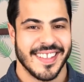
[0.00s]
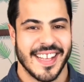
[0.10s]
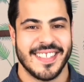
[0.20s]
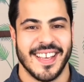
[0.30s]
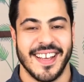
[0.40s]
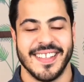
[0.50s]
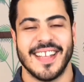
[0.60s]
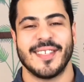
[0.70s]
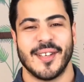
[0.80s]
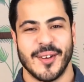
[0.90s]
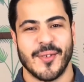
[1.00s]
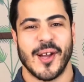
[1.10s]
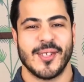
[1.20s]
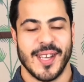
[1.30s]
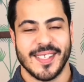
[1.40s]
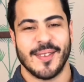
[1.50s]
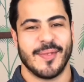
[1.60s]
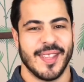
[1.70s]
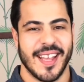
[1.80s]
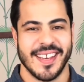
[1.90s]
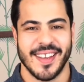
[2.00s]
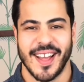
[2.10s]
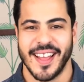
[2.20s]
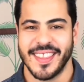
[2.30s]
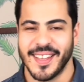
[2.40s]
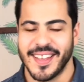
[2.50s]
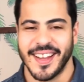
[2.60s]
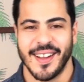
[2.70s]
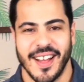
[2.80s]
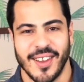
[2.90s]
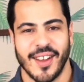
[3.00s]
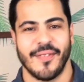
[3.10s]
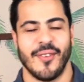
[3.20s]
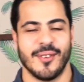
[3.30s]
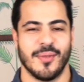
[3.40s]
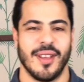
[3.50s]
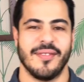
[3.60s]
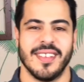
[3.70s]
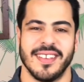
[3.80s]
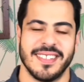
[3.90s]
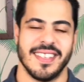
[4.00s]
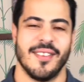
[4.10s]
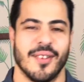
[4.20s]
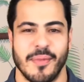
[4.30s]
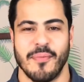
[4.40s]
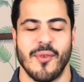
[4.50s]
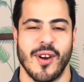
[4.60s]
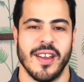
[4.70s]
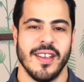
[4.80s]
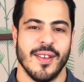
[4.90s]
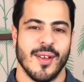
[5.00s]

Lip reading: That's a good question, and something that I think a lot of folks would love to hear a bit more on.